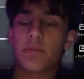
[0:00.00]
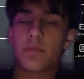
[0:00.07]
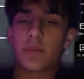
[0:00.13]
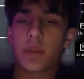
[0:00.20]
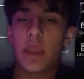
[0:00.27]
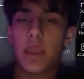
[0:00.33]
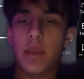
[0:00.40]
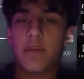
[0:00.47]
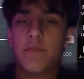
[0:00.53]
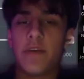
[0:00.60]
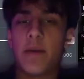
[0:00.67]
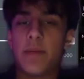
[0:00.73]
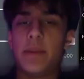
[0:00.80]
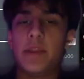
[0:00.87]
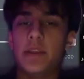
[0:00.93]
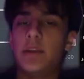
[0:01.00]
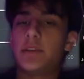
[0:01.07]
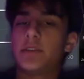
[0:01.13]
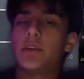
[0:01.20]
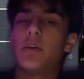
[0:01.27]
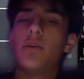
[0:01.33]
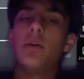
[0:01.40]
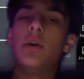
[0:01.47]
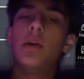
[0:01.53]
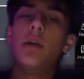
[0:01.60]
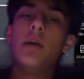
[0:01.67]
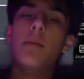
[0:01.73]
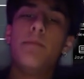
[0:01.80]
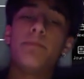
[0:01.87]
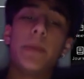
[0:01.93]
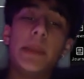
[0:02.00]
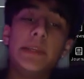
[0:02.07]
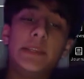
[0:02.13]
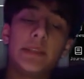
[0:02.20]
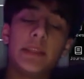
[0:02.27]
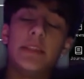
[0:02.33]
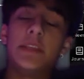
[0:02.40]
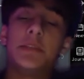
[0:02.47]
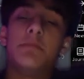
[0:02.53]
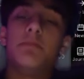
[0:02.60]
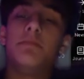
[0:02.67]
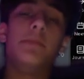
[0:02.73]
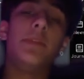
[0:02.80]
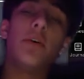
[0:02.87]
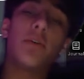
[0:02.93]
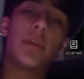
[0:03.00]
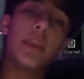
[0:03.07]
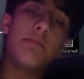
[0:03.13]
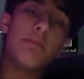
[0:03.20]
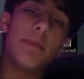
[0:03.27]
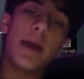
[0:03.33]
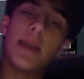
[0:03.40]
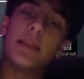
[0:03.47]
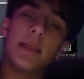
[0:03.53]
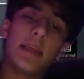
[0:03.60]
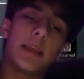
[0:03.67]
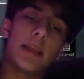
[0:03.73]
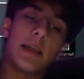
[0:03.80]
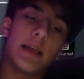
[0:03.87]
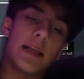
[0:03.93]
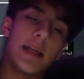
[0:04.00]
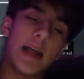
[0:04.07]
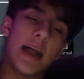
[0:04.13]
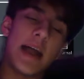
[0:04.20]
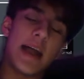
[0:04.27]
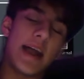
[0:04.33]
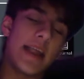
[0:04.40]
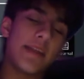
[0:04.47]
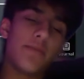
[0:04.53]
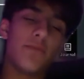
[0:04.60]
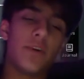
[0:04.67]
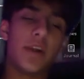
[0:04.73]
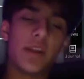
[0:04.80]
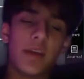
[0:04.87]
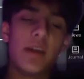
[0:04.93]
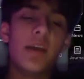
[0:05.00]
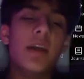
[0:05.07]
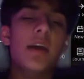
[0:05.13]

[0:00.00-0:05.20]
yeah, 5 minute here. So basically, this low-key might, like, I don't want to,